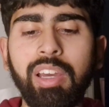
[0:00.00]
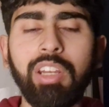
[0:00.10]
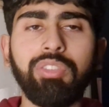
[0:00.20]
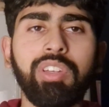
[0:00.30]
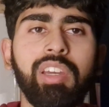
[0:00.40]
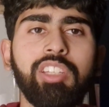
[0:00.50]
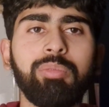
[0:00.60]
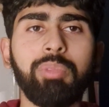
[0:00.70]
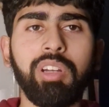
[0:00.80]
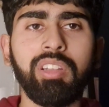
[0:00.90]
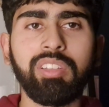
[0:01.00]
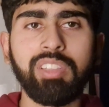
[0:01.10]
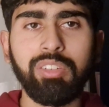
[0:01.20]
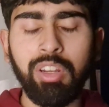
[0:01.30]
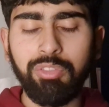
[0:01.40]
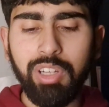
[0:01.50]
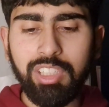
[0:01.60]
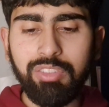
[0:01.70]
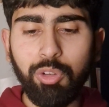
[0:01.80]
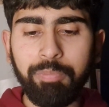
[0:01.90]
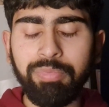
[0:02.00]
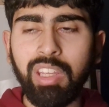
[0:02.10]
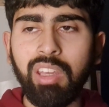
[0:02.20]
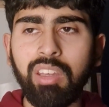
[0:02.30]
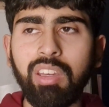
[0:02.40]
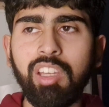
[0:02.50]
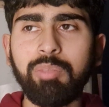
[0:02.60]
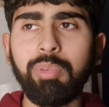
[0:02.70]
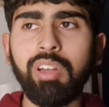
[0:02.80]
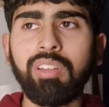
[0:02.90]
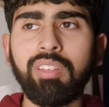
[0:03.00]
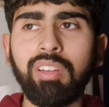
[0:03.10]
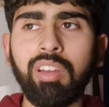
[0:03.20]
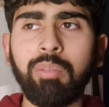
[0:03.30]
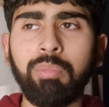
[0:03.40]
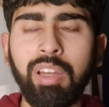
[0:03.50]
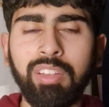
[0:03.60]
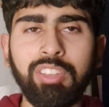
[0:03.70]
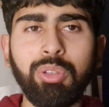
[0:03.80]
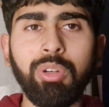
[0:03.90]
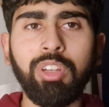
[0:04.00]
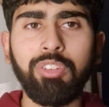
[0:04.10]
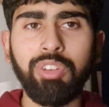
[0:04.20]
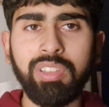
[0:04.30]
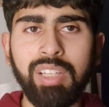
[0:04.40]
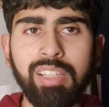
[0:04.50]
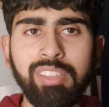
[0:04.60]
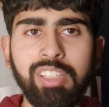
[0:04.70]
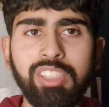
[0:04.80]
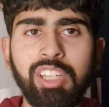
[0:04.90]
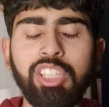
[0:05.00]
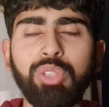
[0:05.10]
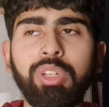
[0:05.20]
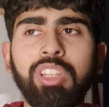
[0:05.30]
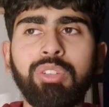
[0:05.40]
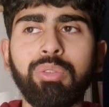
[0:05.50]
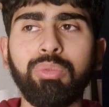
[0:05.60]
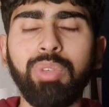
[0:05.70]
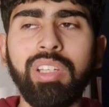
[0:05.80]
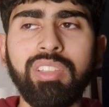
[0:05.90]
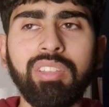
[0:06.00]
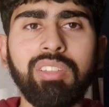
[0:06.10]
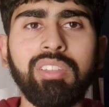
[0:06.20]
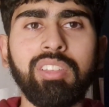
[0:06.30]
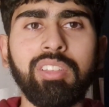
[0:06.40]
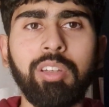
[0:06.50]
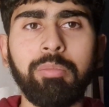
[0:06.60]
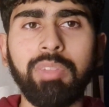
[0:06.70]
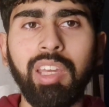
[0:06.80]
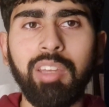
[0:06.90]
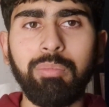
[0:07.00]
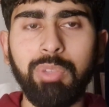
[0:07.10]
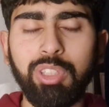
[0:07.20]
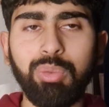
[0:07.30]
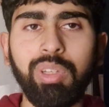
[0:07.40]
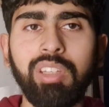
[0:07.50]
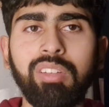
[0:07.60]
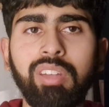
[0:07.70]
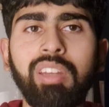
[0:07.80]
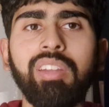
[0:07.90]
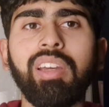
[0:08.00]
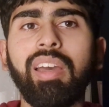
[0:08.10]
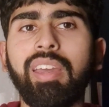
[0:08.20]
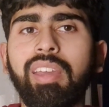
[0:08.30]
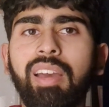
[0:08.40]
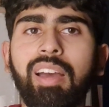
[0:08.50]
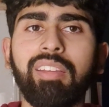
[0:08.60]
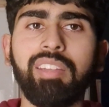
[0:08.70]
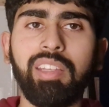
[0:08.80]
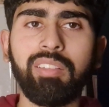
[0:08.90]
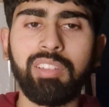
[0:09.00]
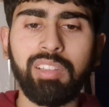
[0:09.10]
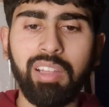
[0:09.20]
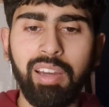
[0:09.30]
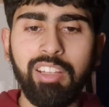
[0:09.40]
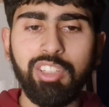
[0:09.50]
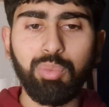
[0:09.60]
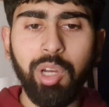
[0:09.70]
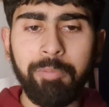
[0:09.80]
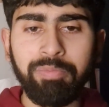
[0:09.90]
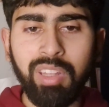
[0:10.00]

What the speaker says: ahead of KS Bharat is that, and first of all, KS Bharat I scored a fantastic century in the recent game between India A and the England Lions, where